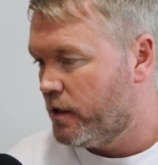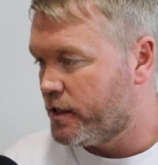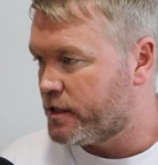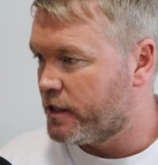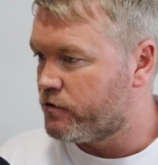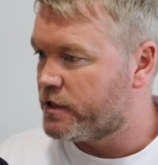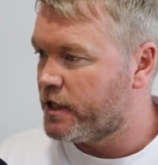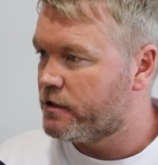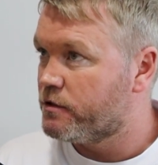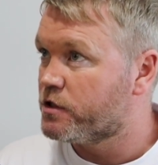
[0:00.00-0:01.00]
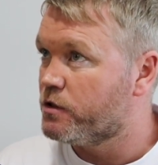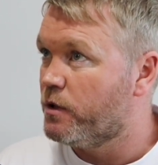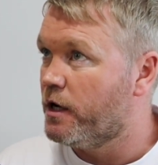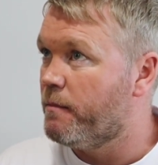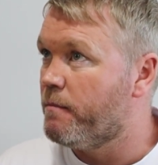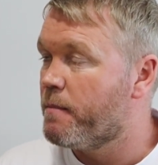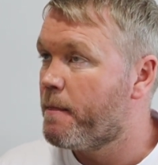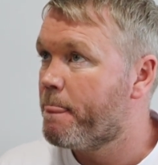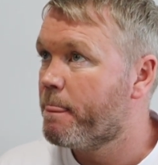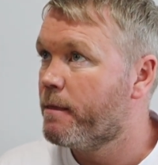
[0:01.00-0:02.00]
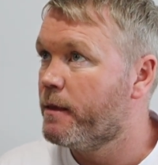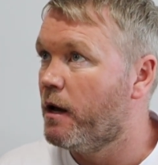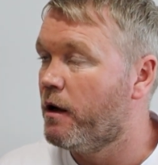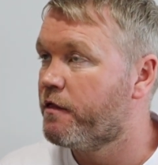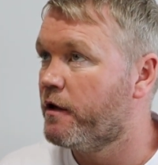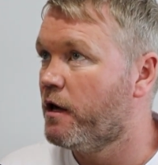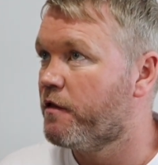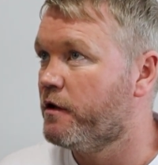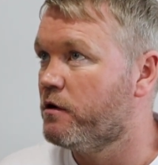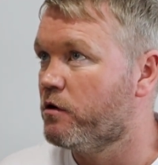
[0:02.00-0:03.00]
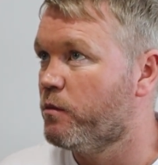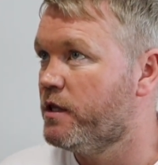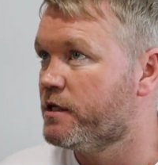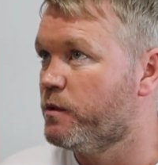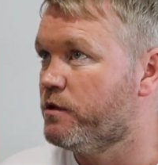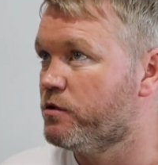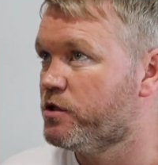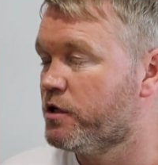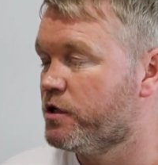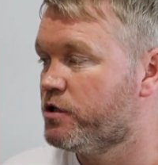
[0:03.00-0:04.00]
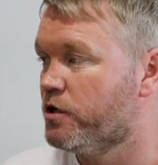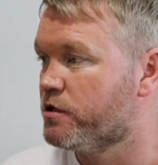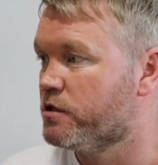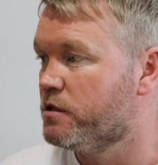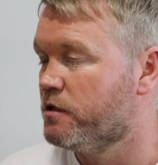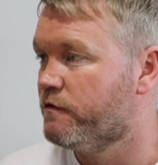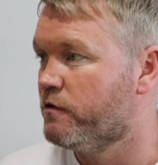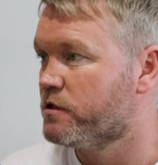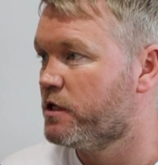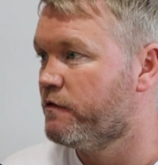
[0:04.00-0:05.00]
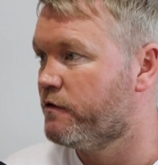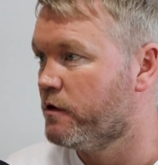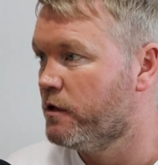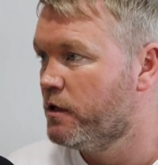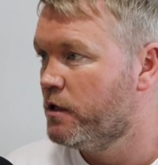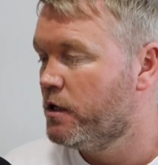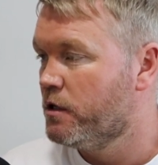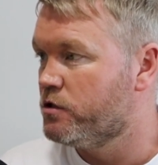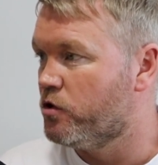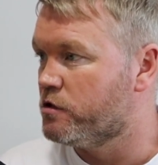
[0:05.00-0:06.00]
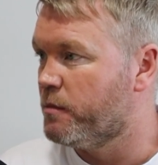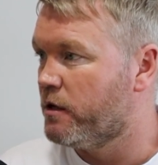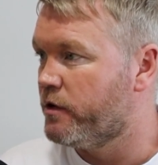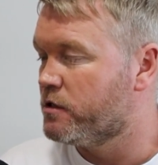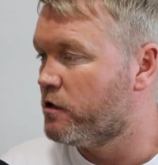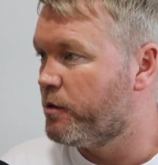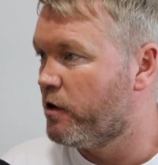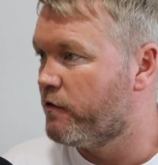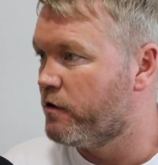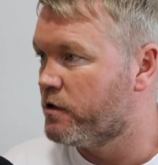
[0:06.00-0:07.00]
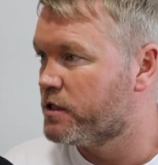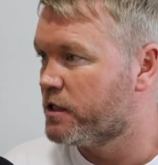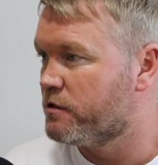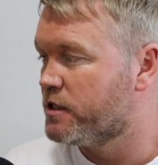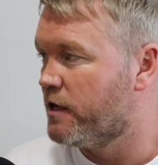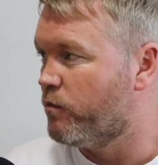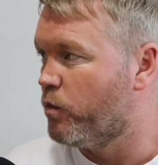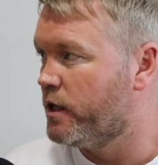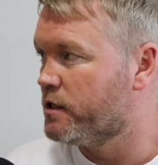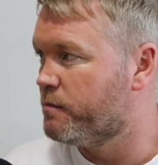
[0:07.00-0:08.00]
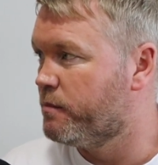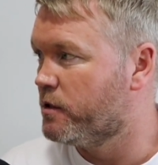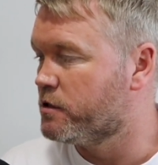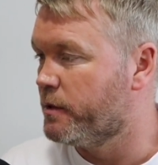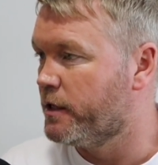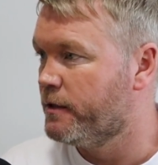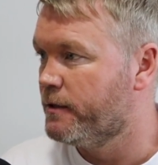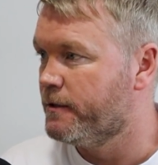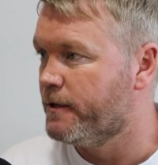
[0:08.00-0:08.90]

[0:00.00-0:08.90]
et cetera. So I think look, when this window shut, it shuts. Unfortunately for George Miller, he's going to be out for another 6 or 7 weeks possibly,